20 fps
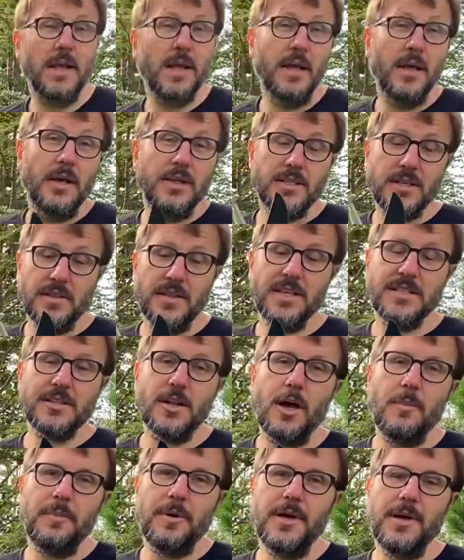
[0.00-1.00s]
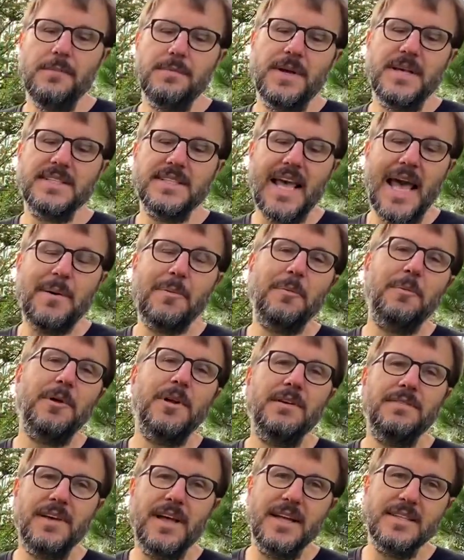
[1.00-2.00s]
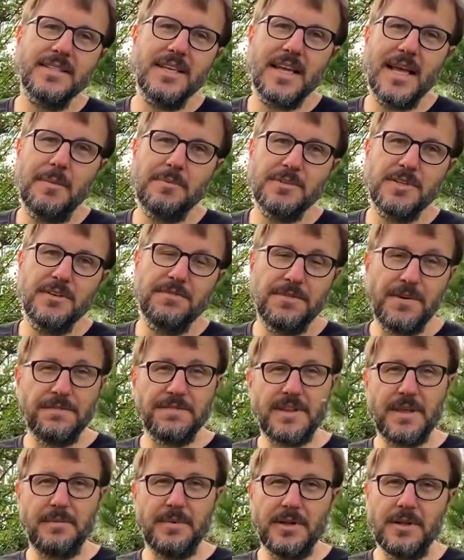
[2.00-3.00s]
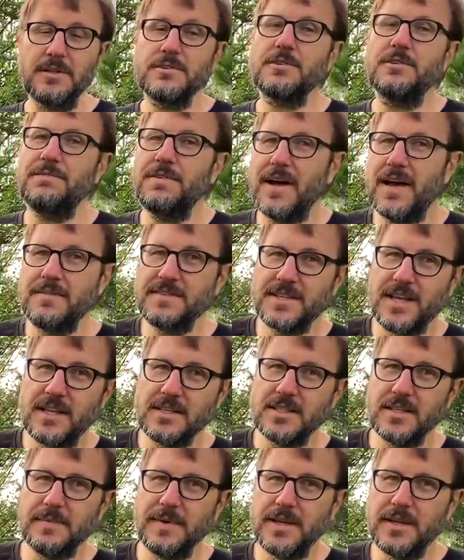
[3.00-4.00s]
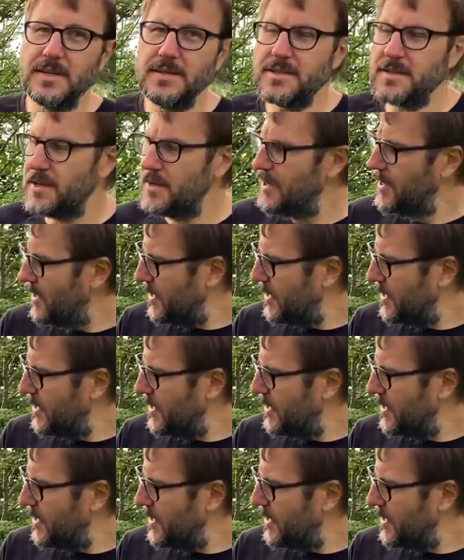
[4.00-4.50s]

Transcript: So this lopper is capable of cutting up to 50 mils or 5 centimeters.